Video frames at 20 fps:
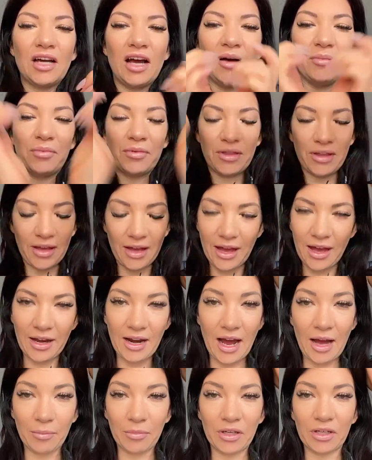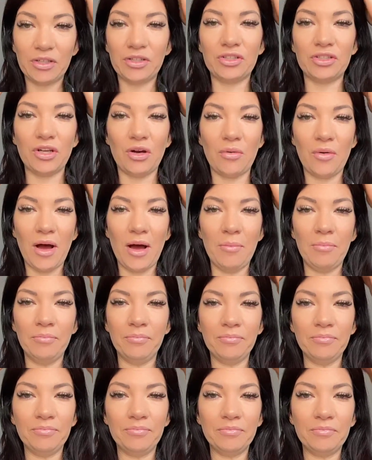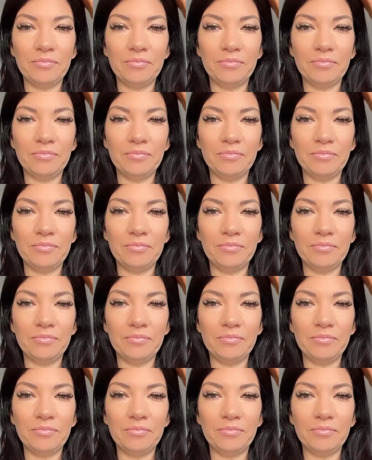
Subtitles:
Top of the head, I'm going to show up.